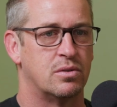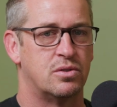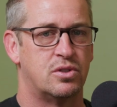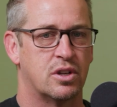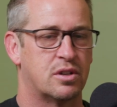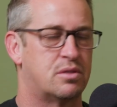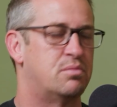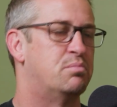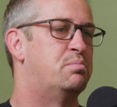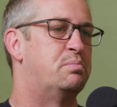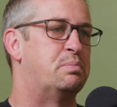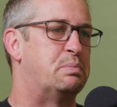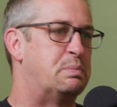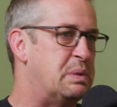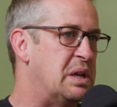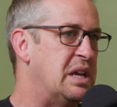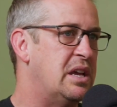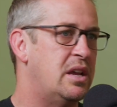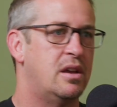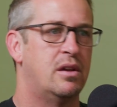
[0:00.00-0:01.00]
Just
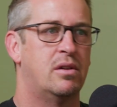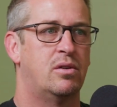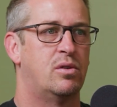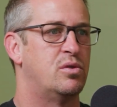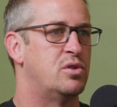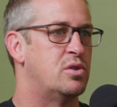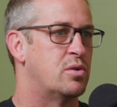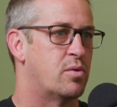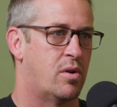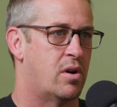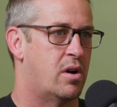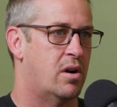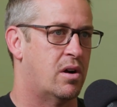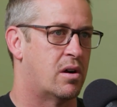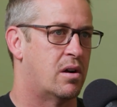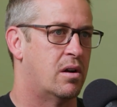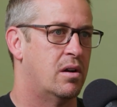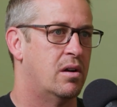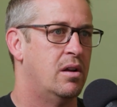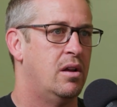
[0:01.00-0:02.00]
be who you
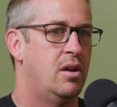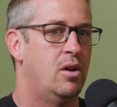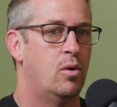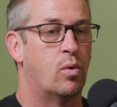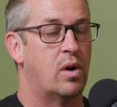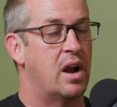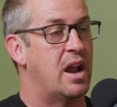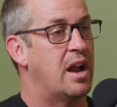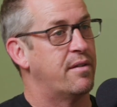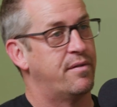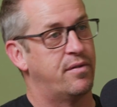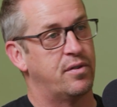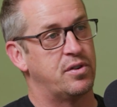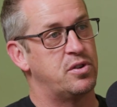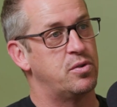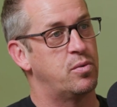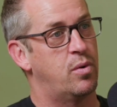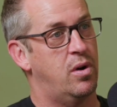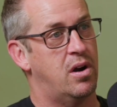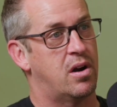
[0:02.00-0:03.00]
are wherever
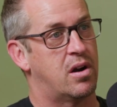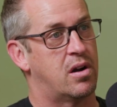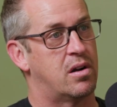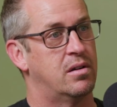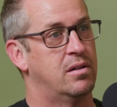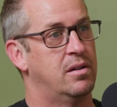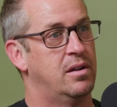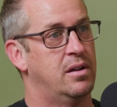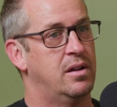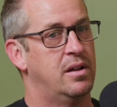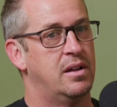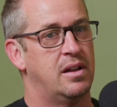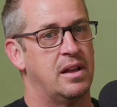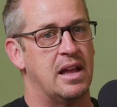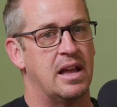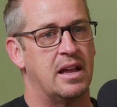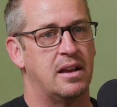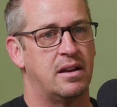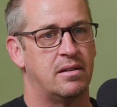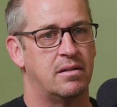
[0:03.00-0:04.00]
you are.
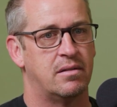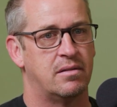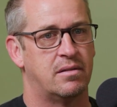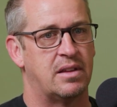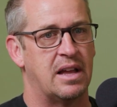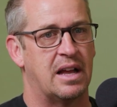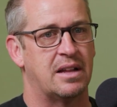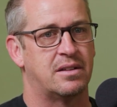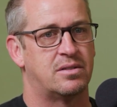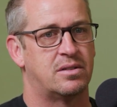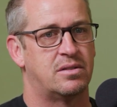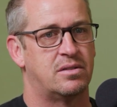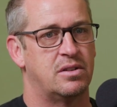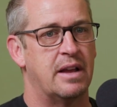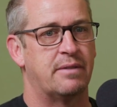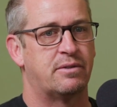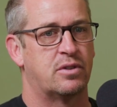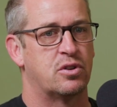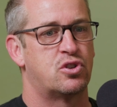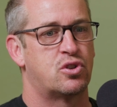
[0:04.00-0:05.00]
And
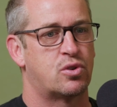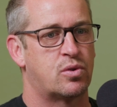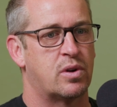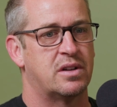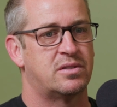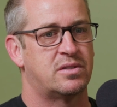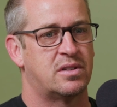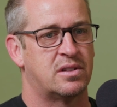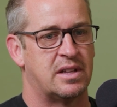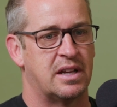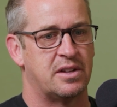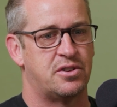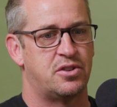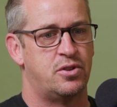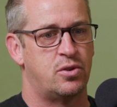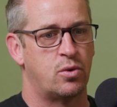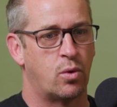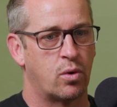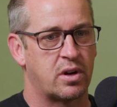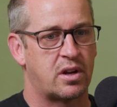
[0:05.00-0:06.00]
you have to trust that
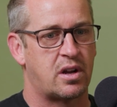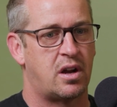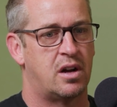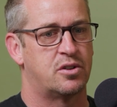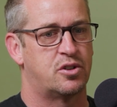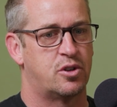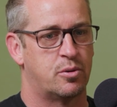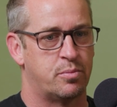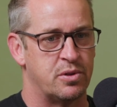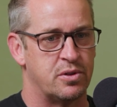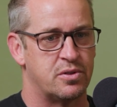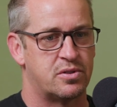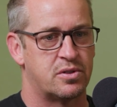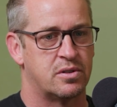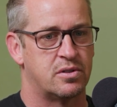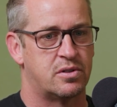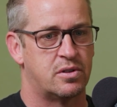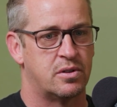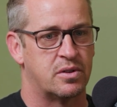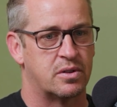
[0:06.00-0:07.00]
that's your
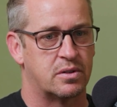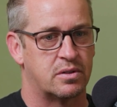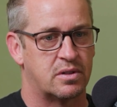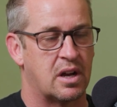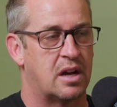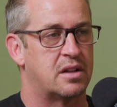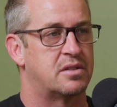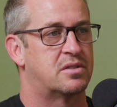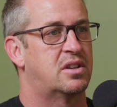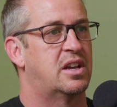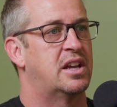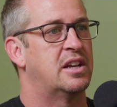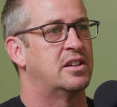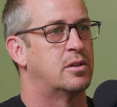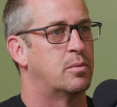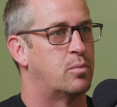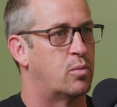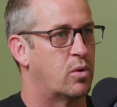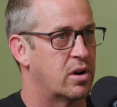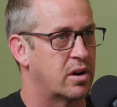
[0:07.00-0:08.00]
contribution to God's
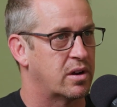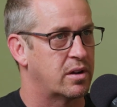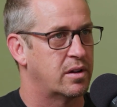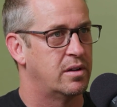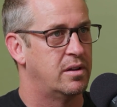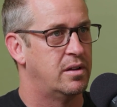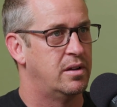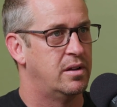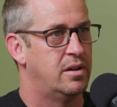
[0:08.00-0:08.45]
kingdom work.